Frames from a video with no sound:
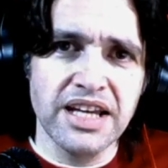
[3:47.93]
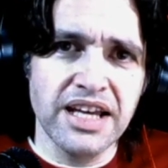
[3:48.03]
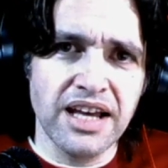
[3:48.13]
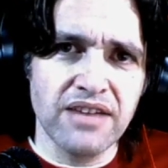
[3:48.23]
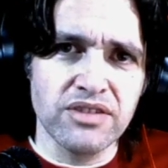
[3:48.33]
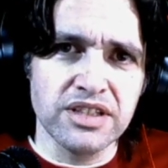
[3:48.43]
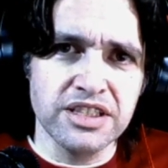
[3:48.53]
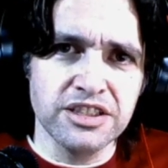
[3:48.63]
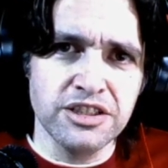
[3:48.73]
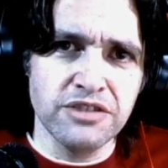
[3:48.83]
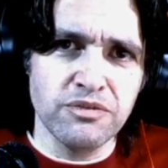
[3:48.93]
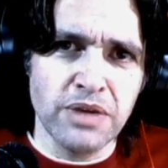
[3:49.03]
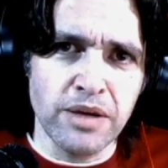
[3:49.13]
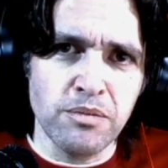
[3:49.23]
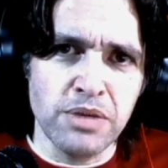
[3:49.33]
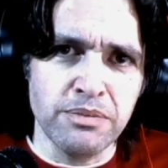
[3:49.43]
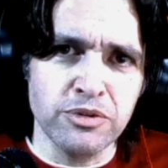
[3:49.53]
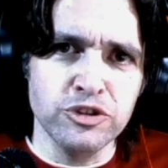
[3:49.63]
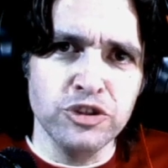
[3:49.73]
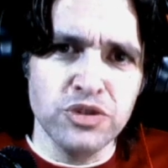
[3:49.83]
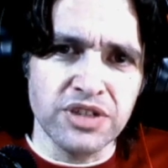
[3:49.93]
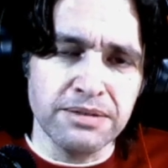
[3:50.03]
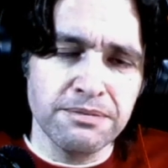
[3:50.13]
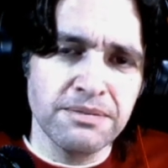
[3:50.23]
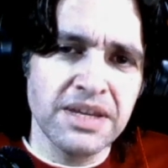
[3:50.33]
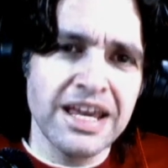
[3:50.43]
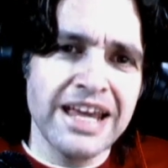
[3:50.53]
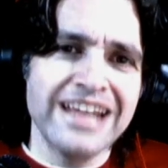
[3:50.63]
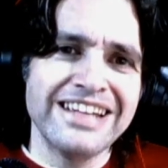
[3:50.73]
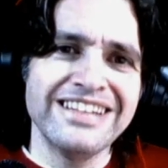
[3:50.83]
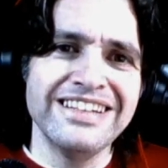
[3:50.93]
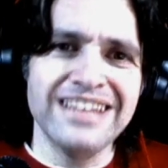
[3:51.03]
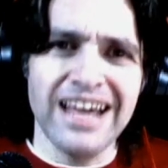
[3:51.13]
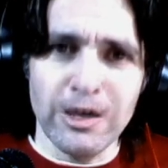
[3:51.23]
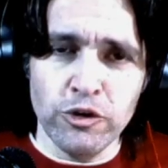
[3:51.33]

Have a listen to how people use it. Now,